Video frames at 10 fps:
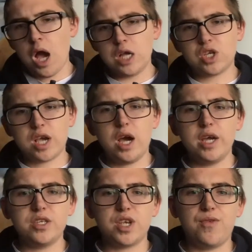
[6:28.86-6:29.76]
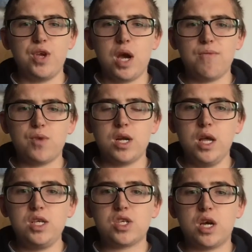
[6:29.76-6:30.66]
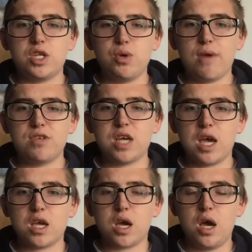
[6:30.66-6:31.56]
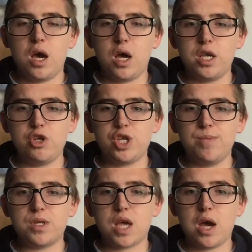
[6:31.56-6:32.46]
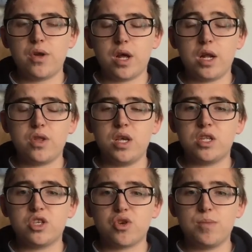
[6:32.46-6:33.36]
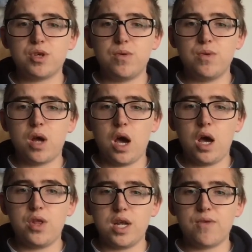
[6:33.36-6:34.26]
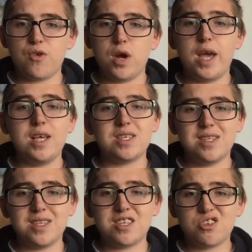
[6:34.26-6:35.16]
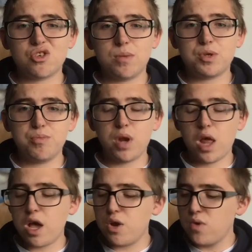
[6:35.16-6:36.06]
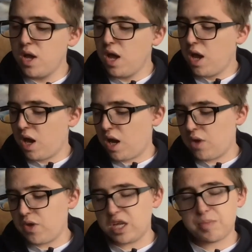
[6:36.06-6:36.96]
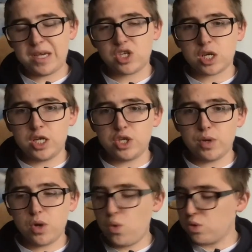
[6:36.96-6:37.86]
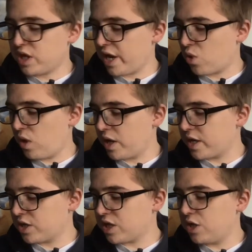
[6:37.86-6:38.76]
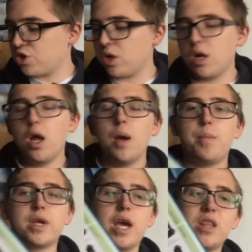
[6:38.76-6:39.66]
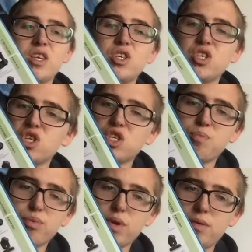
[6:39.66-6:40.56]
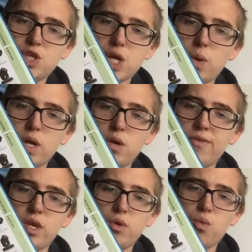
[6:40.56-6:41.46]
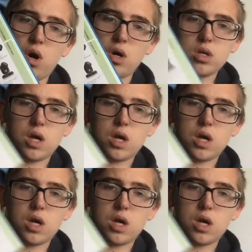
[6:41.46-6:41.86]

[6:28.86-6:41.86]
So guys, if you haven't realised, I do have a tech YouTube account, and the description, the link for it is in the description below. That's basically doing all tech work, etc. But again, this is just a brief showing of you what